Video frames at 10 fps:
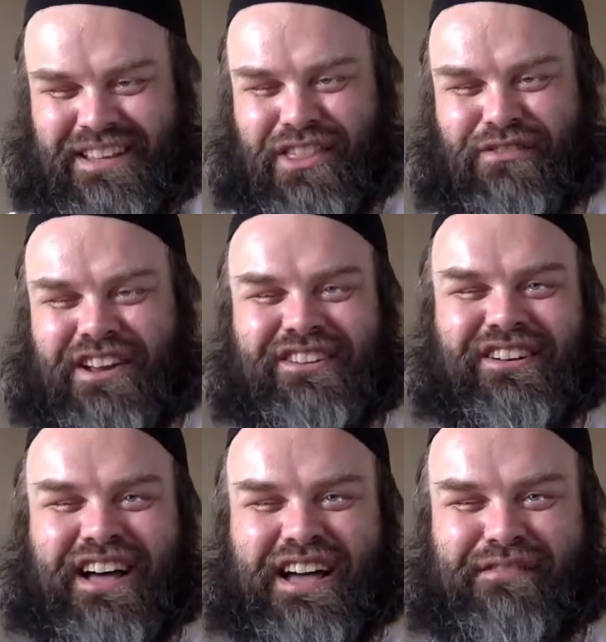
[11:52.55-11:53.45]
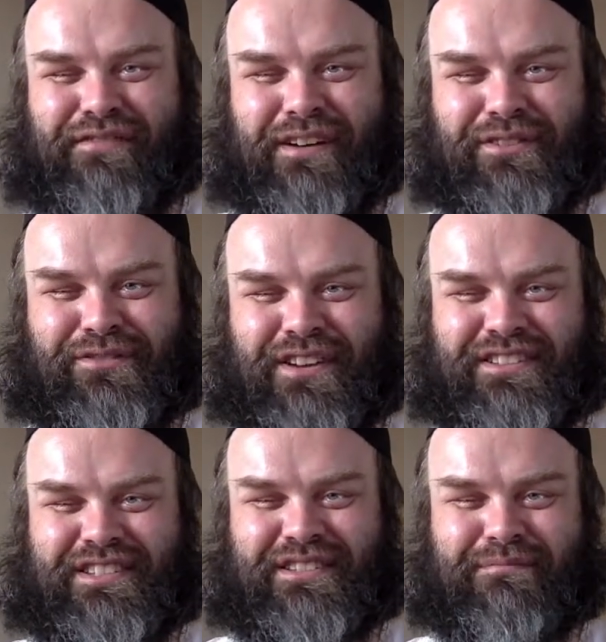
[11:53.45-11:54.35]
They threaten your life. I was
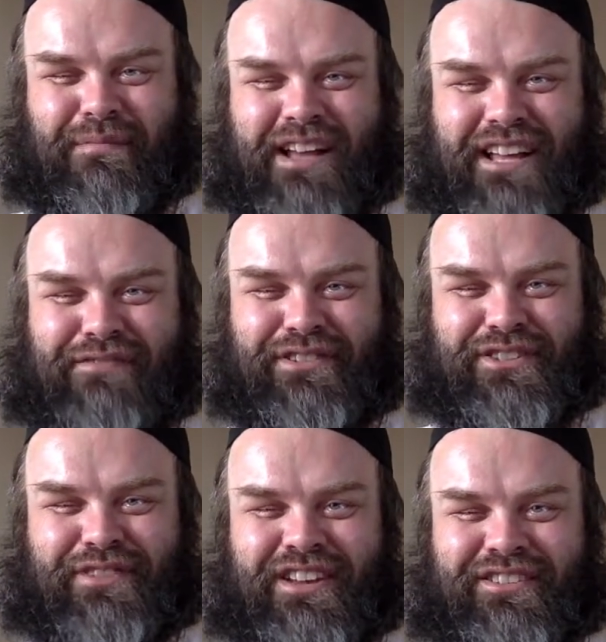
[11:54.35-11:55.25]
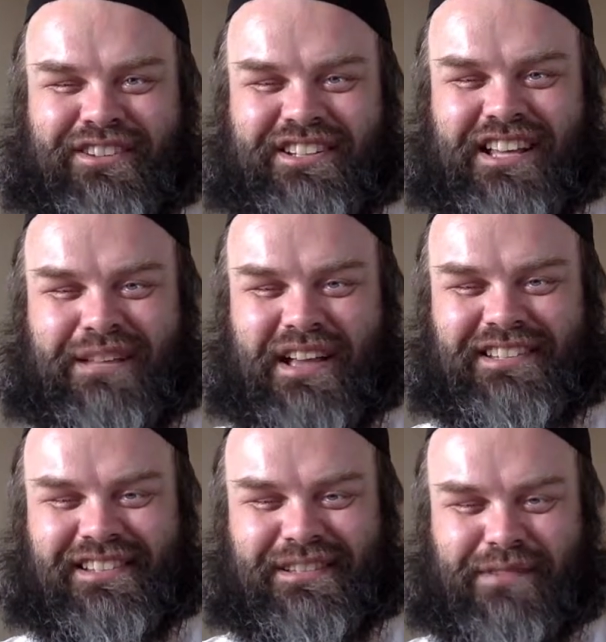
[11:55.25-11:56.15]
threatened. My life was threatened on a daily
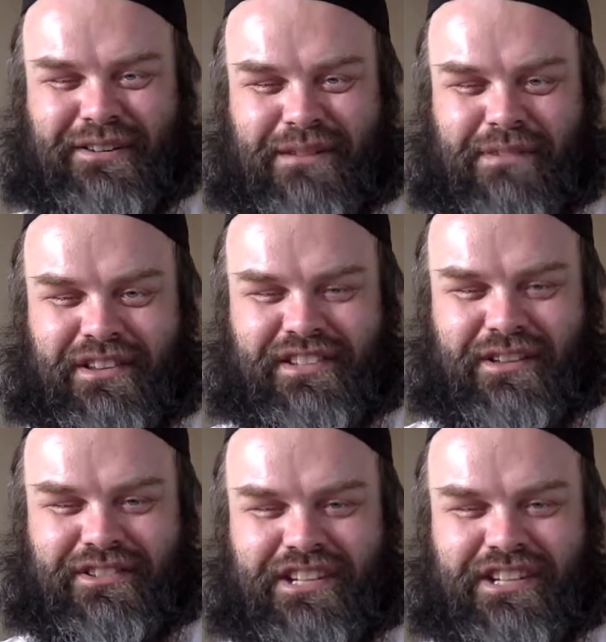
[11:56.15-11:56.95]
basis in my grandmother's house.